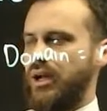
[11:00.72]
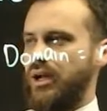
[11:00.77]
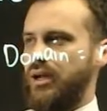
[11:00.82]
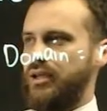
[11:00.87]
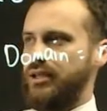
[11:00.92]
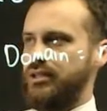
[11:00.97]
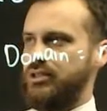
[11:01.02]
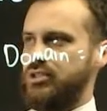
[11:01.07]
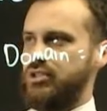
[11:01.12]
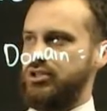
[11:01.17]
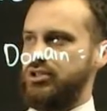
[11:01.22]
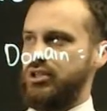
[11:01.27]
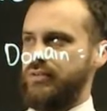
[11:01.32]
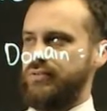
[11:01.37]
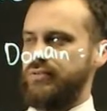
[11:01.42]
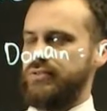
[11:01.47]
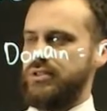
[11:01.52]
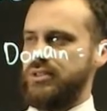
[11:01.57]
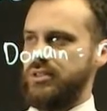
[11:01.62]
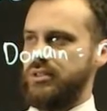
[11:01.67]
right? It's
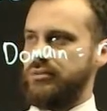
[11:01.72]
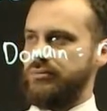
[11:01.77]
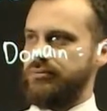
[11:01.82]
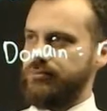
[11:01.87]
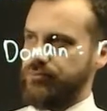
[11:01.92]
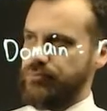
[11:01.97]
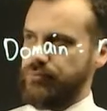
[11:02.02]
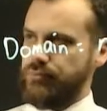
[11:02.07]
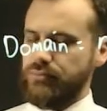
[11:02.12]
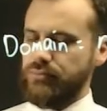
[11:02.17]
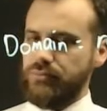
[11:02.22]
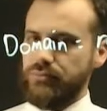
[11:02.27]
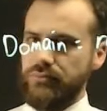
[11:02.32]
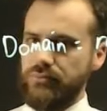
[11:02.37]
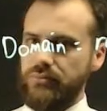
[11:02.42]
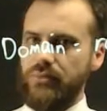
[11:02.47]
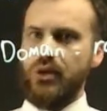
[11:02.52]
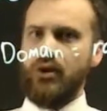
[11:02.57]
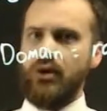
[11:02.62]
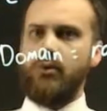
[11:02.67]
shifted
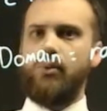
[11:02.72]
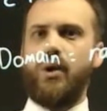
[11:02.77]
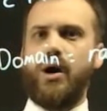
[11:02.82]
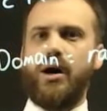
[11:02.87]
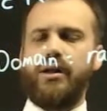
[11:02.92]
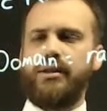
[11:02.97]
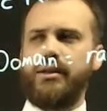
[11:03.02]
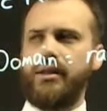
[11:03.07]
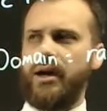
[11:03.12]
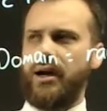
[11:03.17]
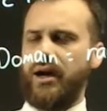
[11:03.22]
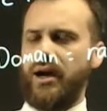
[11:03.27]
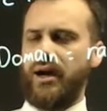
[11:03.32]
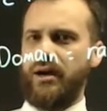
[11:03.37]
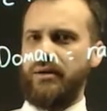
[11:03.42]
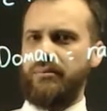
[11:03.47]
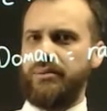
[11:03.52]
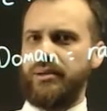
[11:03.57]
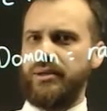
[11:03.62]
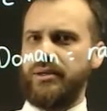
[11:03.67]
1
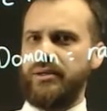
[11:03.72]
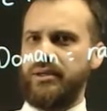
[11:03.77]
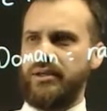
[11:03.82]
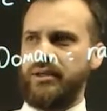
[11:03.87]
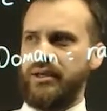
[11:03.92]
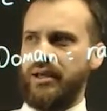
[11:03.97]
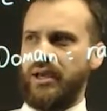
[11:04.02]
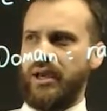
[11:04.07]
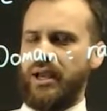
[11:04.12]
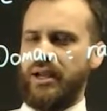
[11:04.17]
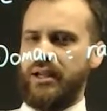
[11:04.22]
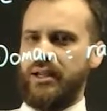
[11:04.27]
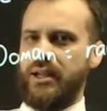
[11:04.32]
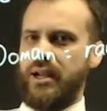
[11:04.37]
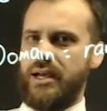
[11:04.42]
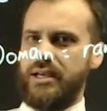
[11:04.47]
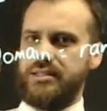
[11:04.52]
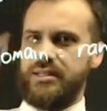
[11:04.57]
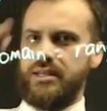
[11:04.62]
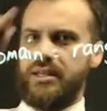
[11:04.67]
up, and it
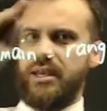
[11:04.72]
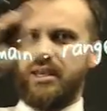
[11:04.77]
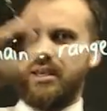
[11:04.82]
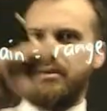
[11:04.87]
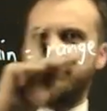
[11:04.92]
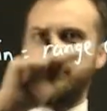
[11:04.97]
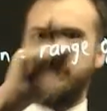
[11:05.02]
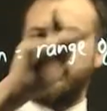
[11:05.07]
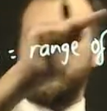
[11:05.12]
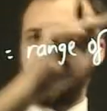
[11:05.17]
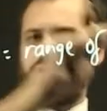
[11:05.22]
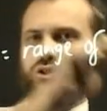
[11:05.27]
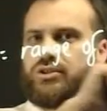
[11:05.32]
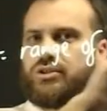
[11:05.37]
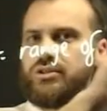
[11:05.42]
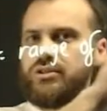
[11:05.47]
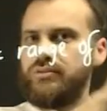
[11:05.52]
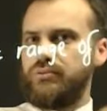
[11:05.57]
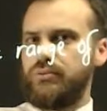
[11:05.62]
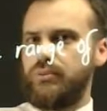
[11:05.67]
has an amplitude
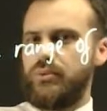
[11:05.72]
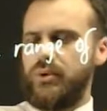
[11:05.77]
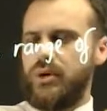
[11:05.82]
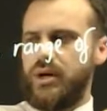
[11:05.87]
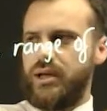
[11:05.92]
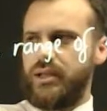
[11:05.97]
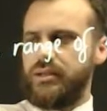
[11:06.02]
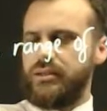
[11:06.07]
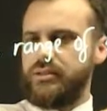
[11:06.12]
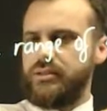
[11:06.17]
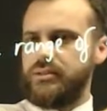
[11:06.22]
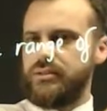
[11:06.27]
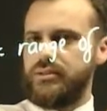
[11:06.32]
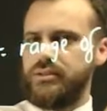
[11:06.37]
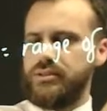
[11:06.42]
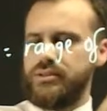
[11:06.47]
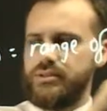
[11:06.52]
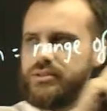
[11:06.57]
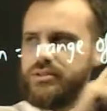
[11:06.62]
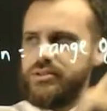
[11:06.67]
of 1.
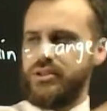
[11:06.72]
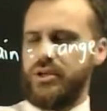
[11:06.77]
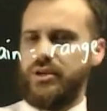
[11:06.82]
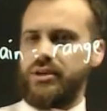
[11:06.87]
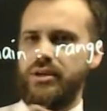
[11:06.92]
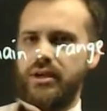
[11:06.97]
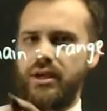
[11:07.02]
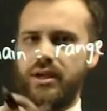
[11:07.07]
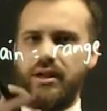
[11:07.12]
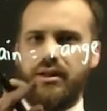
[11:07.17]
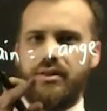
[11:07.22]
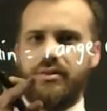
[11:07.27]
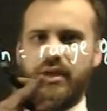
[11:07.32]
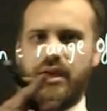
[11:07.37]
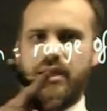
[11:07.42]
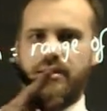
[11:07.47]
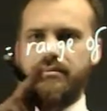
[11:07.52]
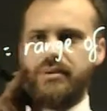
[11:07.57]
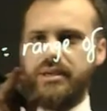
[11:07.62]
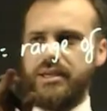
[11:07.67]
So
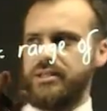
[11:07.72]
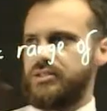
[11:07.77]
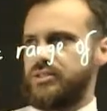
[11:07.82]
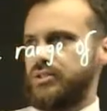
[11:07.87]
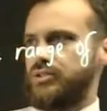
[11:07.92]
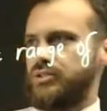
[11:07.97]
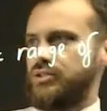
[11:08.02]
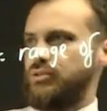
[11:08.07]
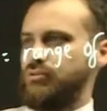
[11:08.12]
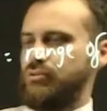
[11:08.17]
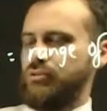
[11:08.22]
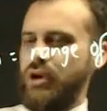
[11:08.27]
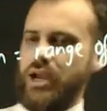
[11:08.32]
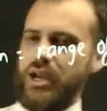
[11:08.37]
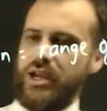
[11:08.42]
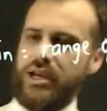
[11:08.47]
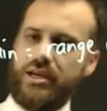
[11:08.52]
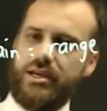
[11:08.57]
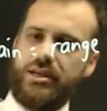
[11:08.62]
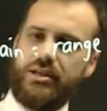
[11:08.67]
that means that the
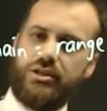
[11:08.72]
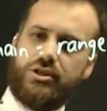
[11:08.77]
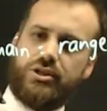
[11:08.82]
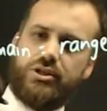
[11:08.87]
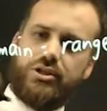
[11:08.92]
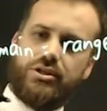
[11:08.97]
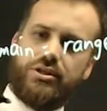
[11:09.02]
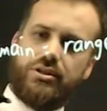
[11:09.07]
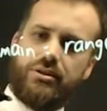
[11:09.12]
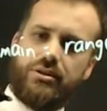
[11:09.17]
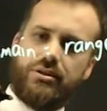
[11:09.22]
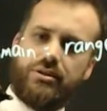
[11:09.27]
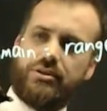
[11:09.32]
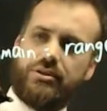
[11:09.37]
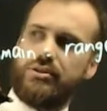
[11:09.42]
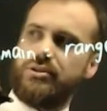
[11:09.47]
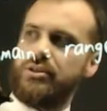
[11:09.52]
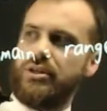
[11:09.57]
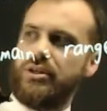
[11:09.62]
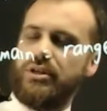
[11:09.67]
range,
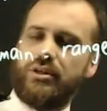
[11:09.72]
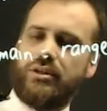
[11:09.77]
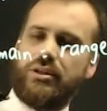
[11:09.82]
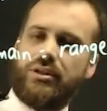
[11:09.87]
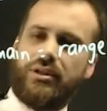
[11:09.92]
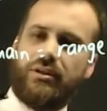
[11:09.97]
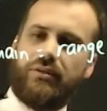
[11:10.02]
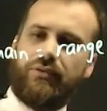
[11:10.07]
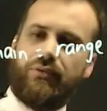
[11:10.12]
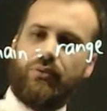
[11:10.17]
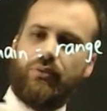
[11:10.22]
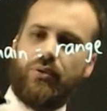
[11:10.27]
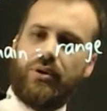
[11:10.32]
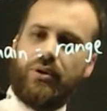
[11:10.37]
so if